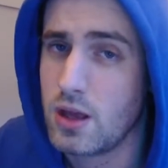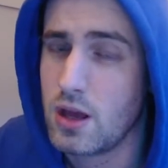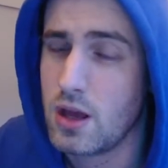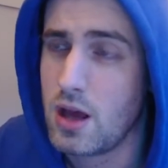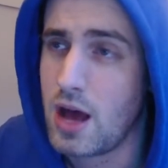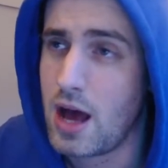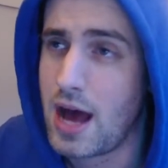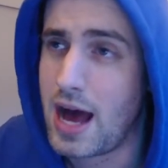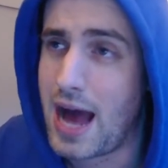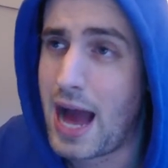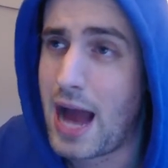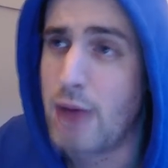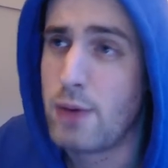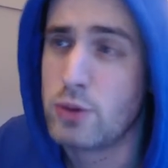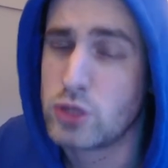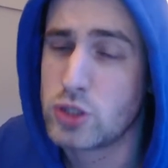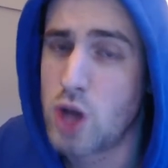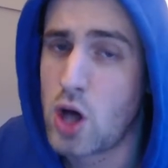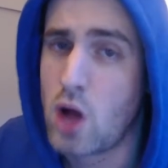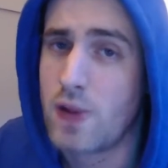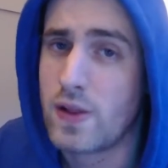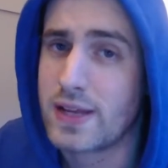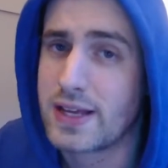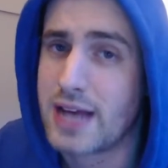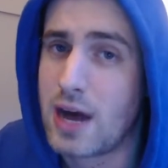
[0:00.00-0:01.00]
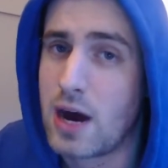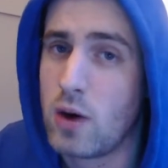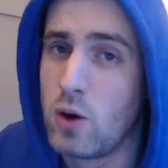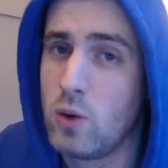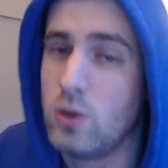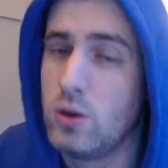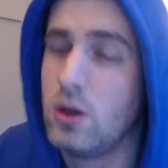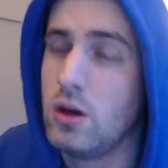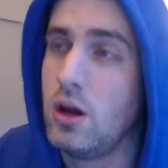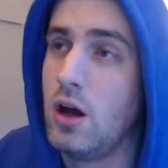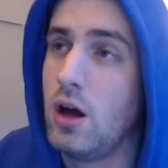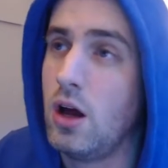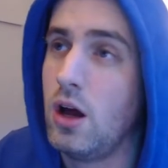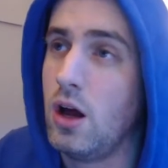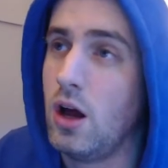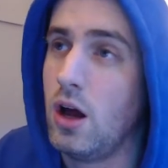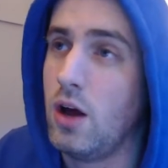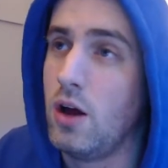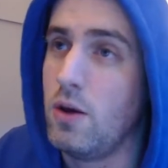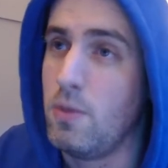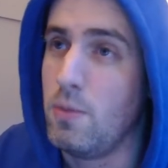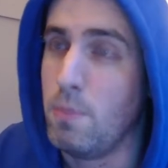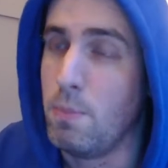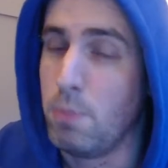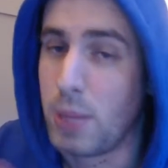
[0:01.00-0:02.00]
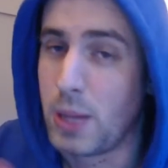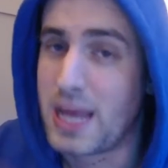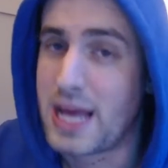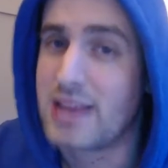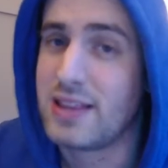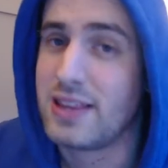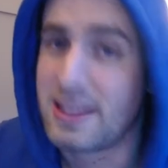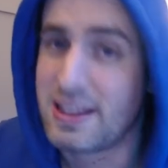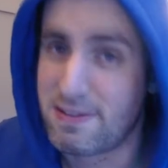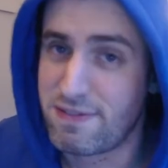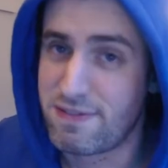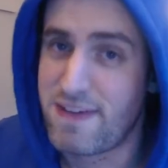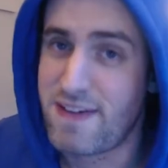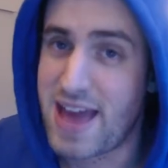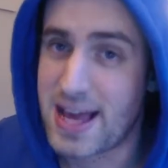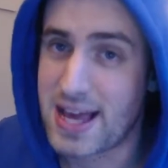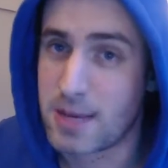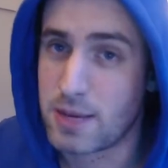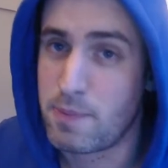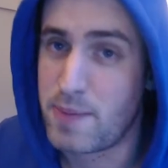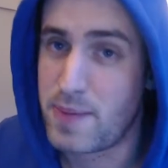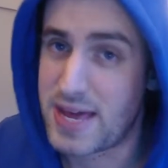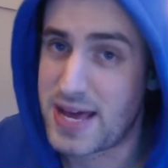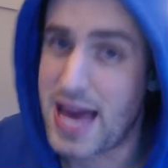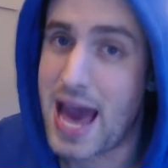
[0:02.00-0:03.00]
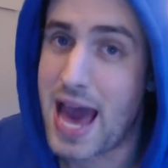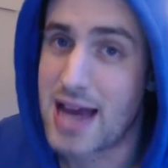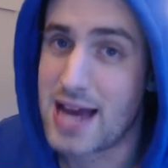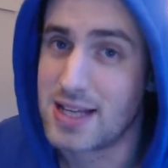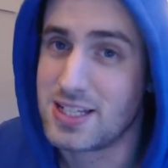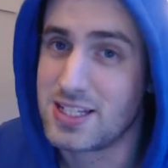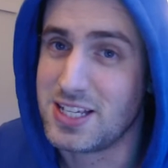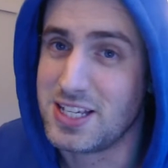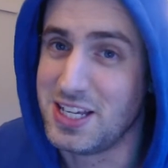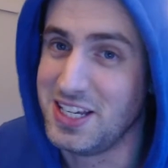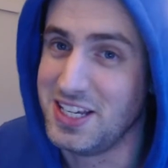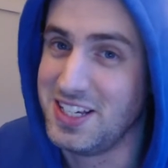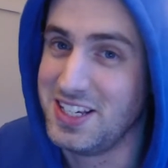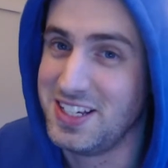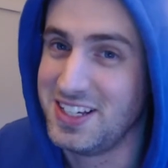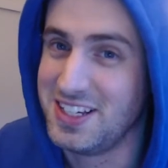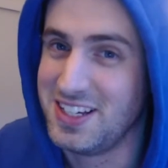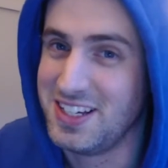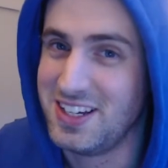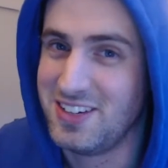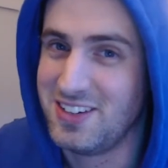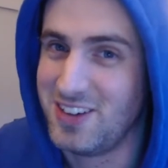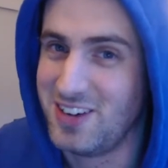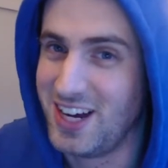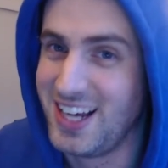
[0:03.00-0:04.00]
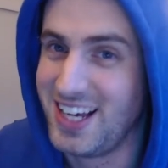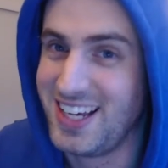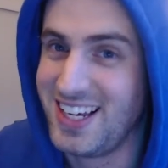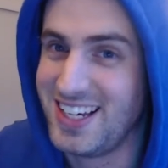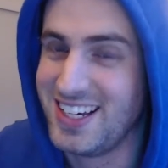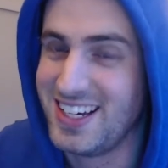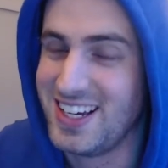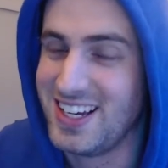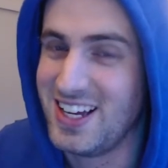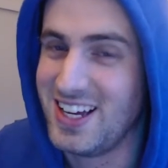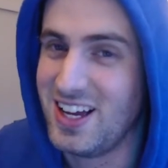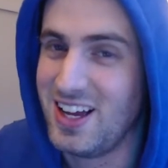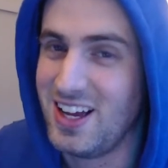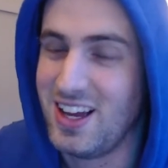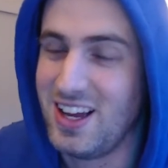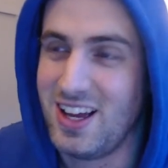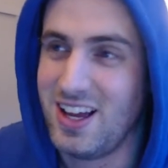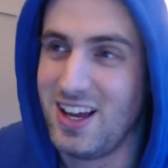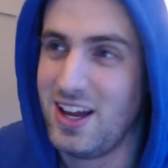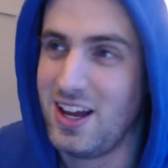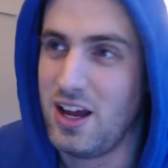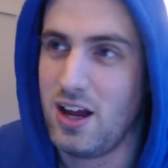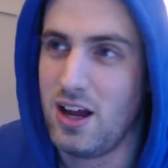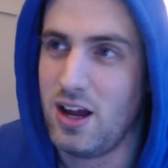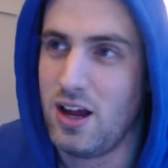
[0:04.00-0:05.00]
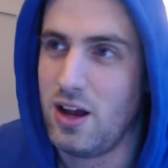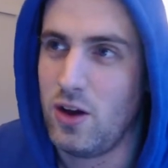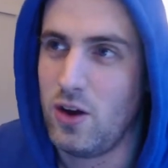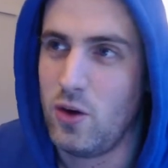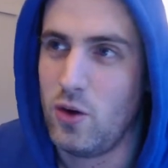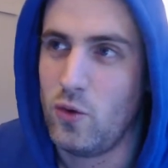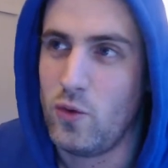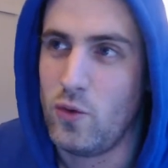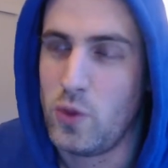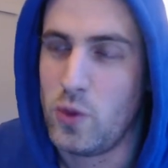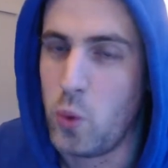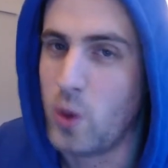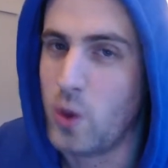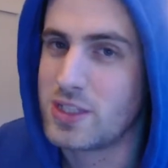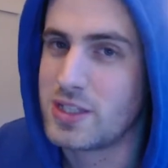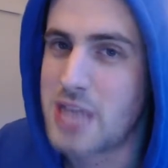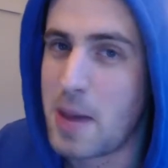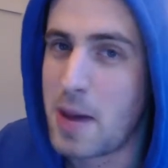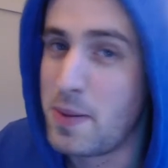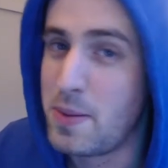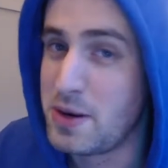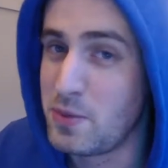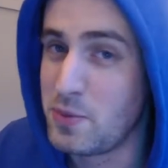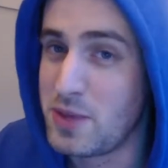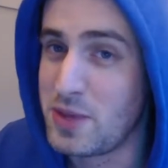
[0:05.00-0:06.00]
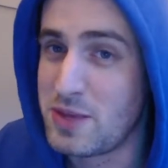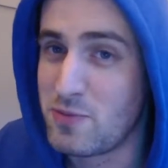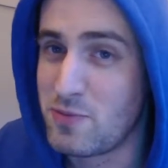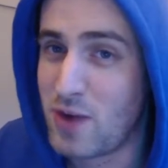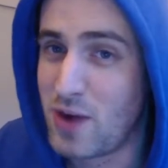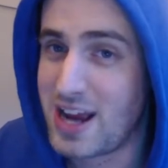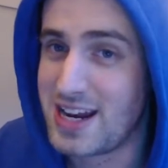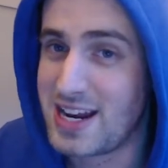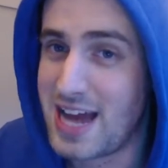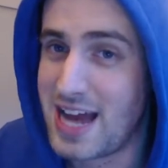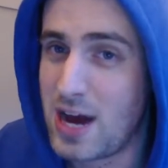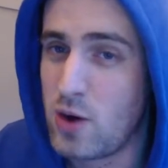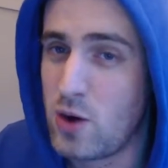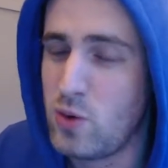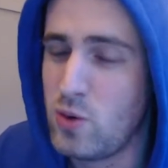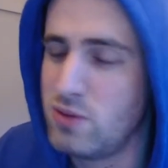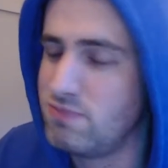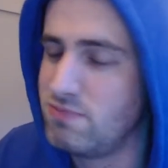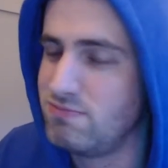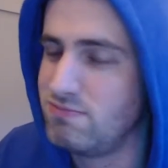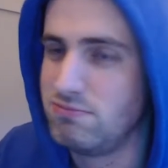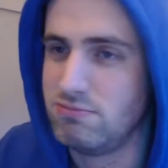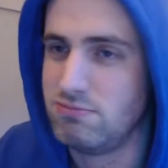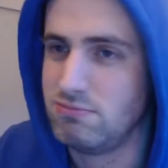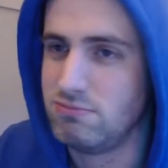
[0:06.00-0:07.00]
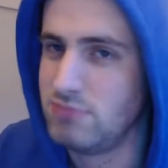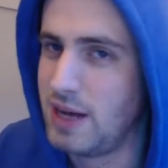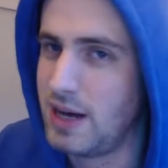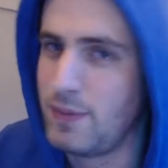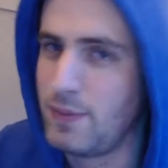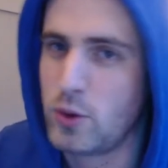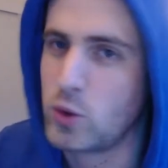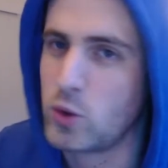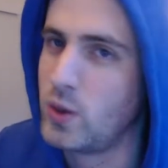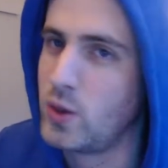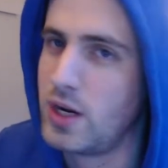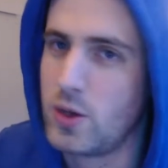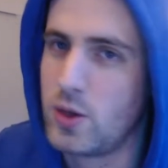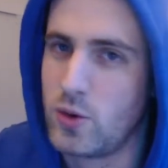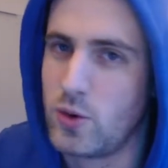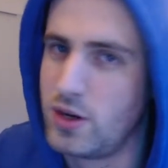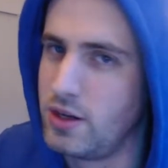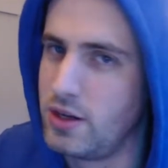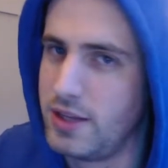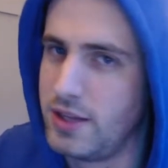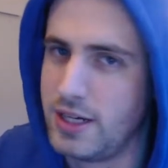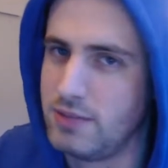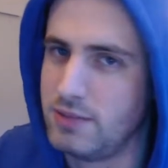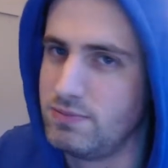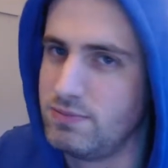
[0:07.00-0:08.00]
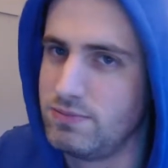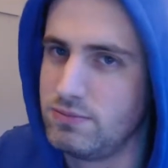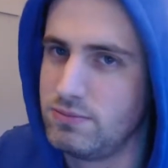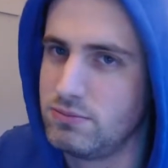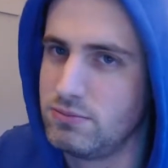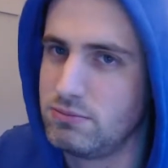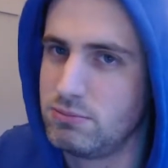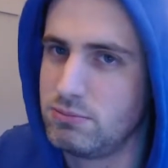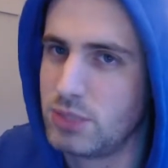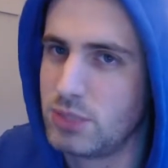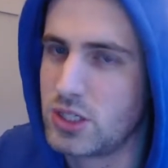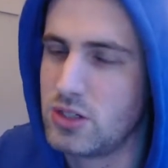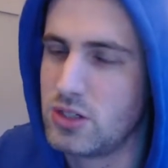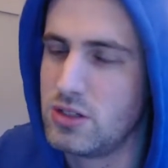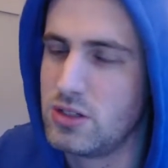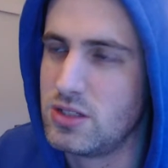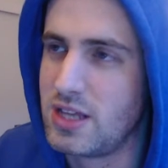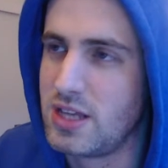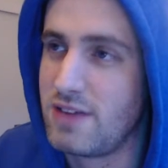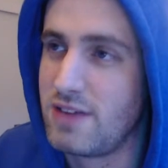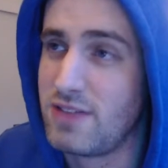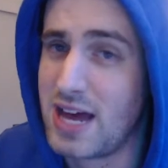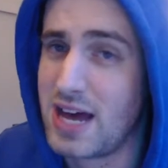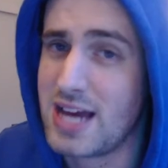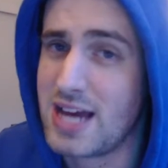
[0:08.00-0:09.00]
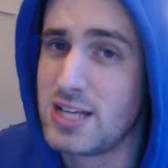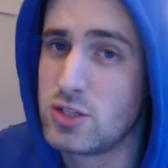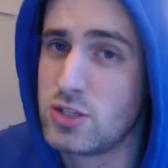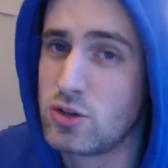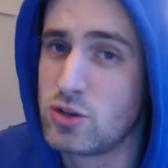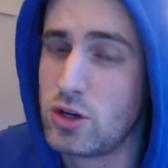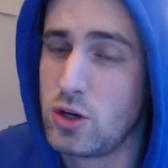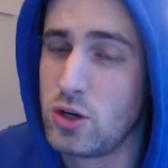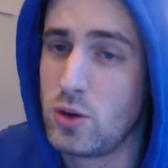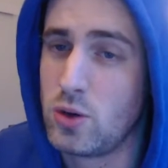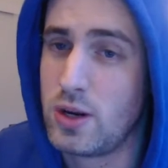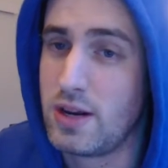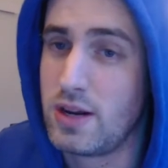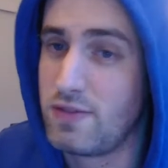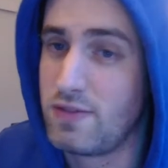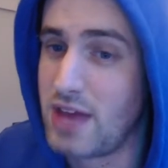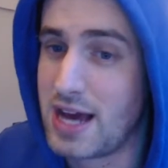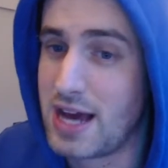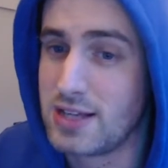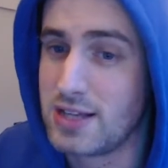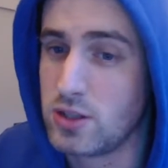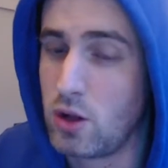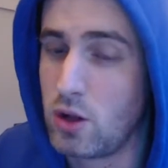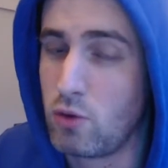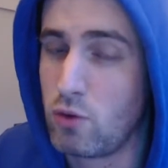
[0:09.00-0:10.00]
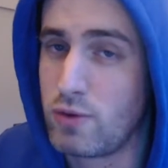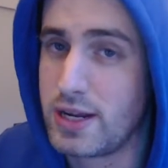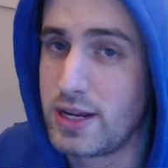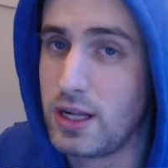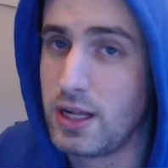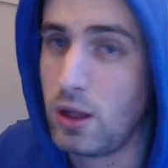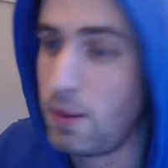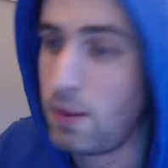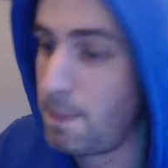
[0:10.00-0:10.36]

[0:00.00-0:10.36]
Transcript: I was calling out blatantly fake BS, right? With what's happening with him right now, I'm not going anywhere near that. Because if that is true, and if that is all real,